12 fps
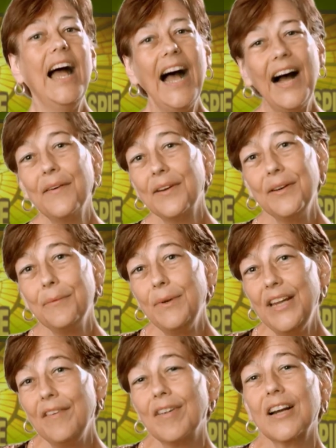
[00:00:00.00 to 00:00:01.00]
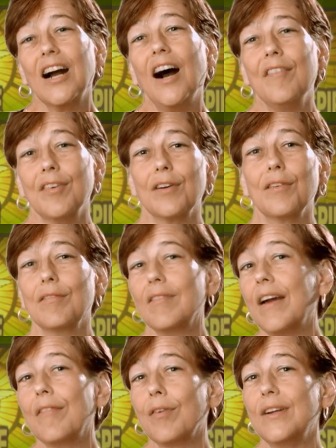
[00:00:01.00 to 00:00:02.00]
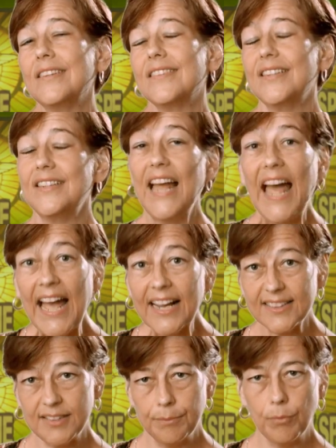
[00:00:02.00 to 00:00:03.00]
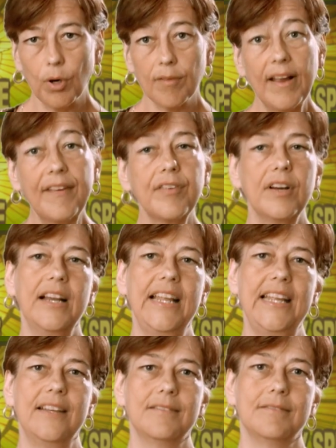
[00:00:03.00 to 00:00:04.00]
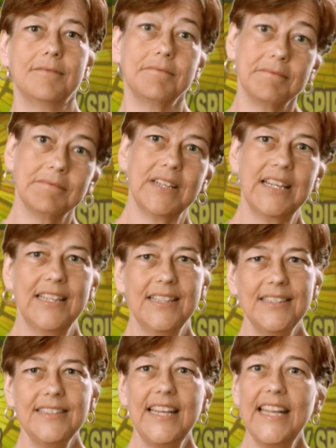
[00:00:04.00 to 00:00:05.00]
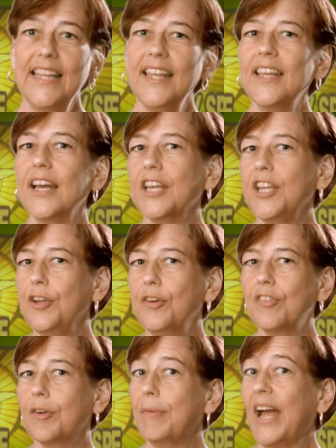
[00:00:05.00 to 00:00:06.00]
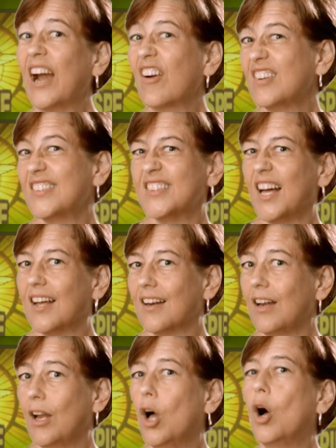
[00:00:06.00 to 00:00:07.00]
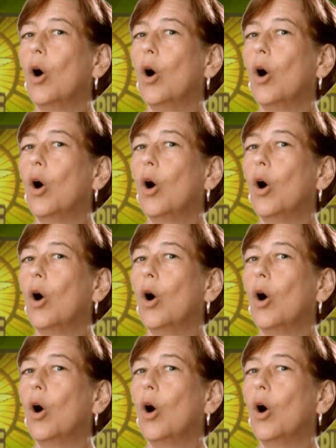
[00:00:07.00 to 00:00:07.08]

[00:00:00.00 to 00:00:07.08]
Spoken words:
How can we recover reverence and act more reverently? Taking a cue from Aristotle,